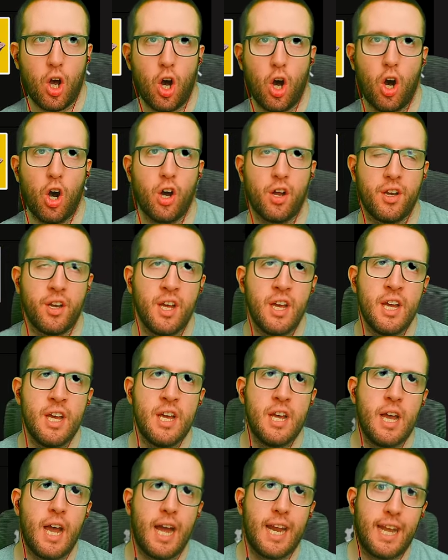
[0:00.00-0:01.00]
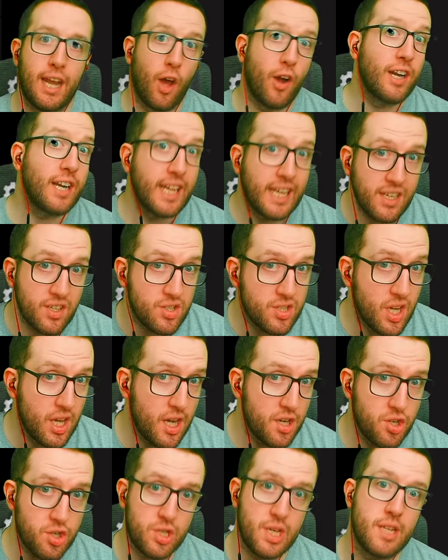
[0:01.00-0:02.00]
on a Lightning
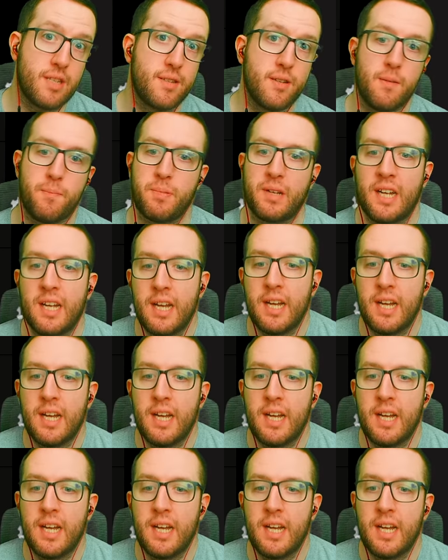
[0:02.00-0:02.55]
Surge setup,